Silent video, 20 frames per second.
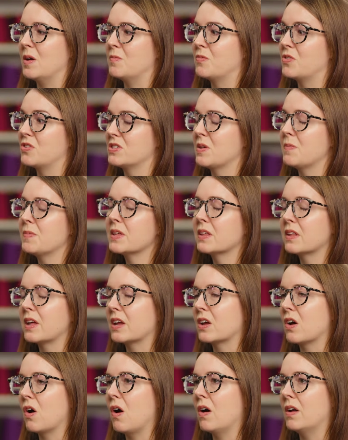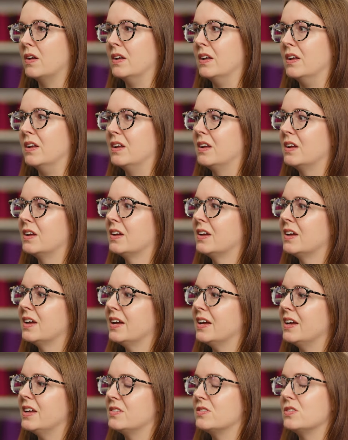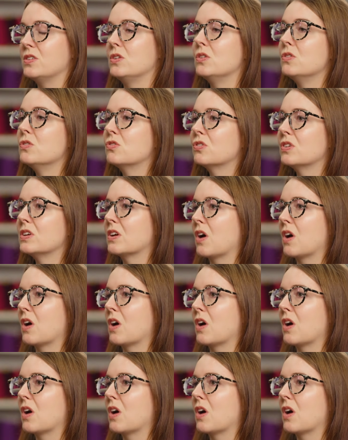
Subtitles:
For something like cotton, it's hugely